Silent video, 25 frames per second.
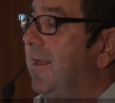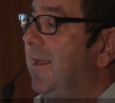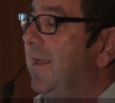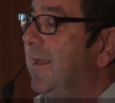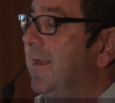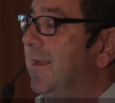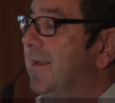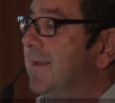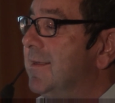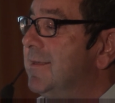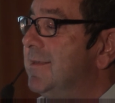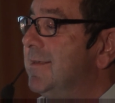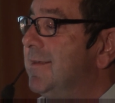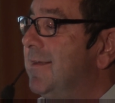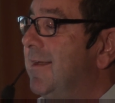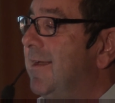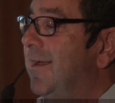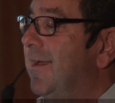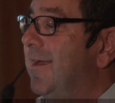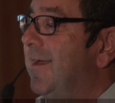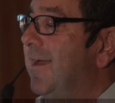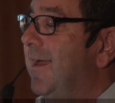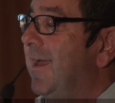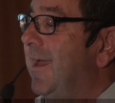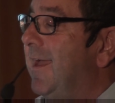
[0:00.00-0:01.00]
is
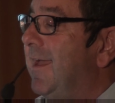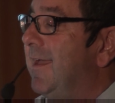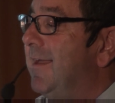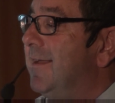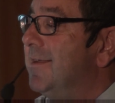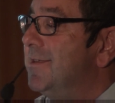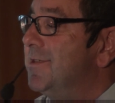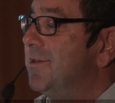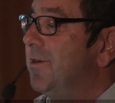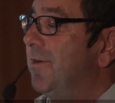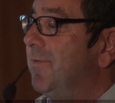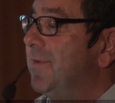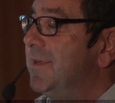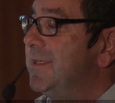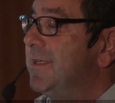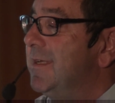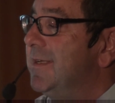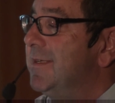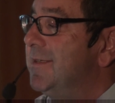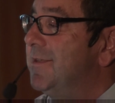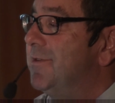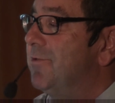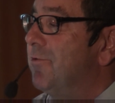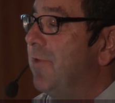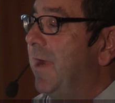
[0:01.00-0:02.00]
a
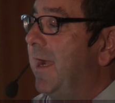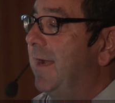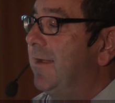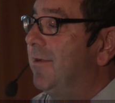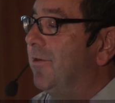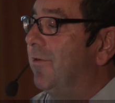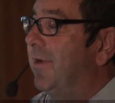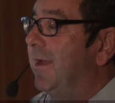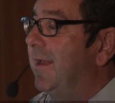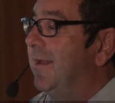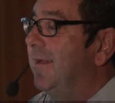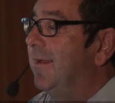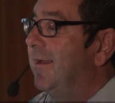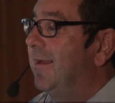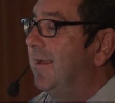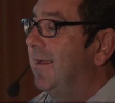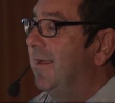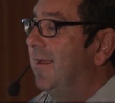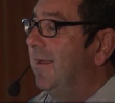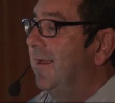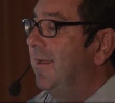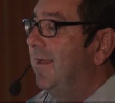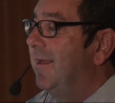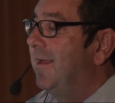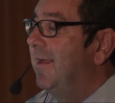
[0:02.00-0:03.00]
services directory.
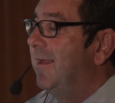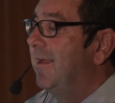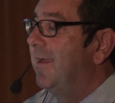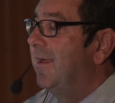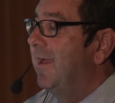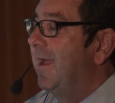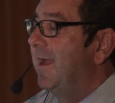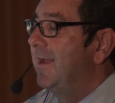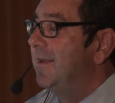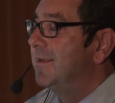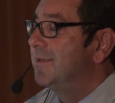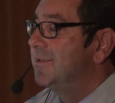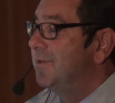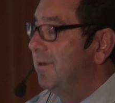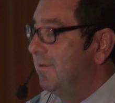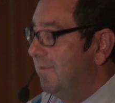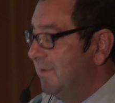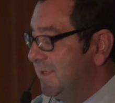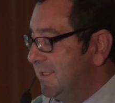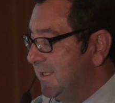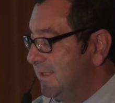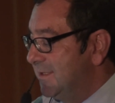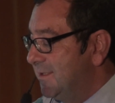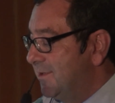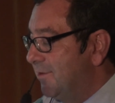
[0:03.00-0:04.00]
And a
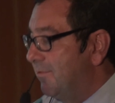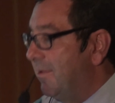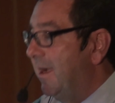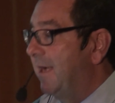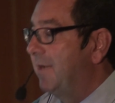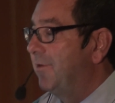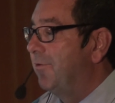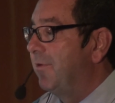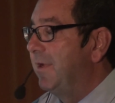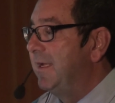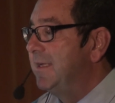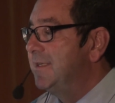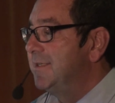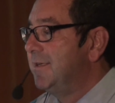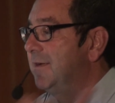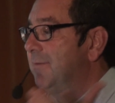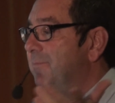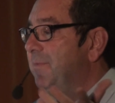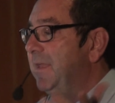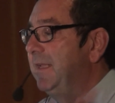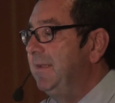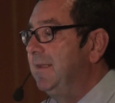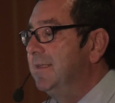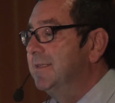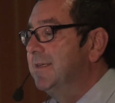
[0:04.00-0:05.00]
services directory is
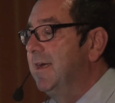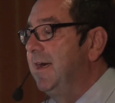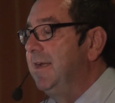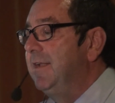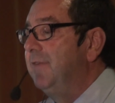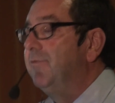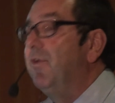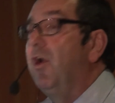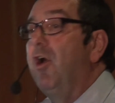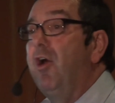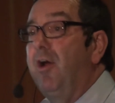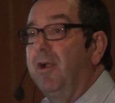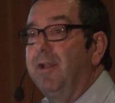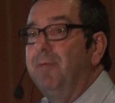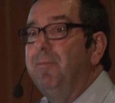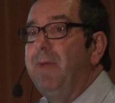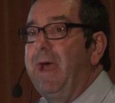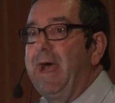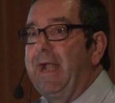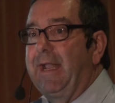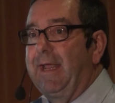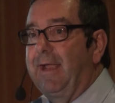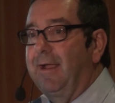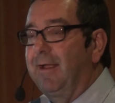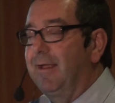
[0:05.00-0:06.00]
something that's kind of
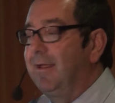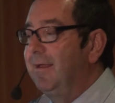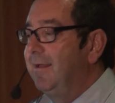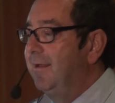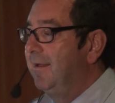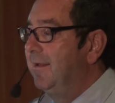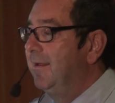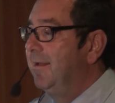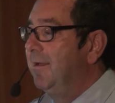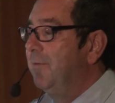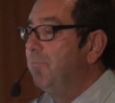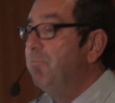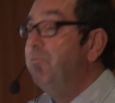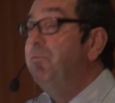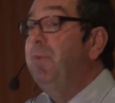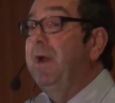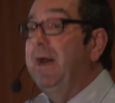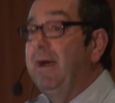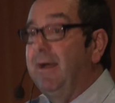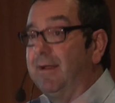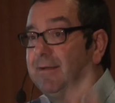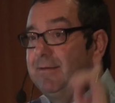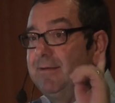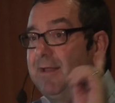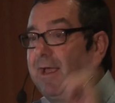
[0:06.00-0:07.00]
automatic.
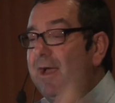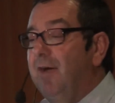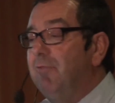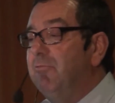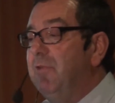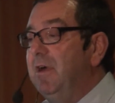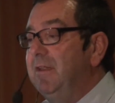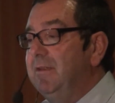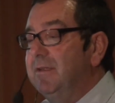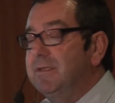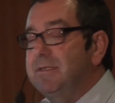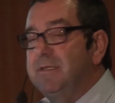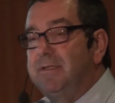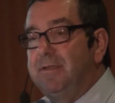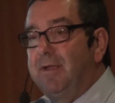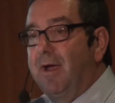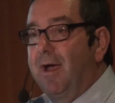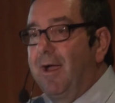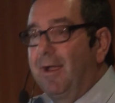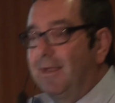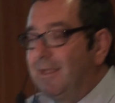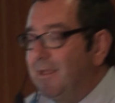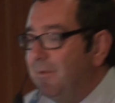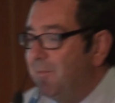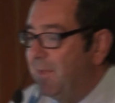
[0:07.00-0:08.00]
But how well it's
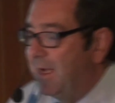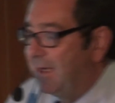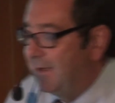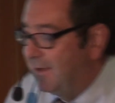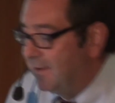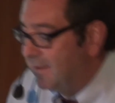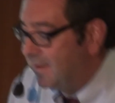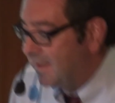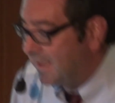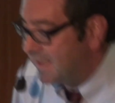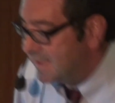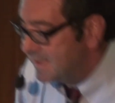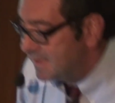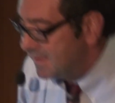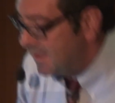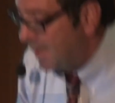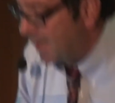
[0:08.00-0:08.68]
documented is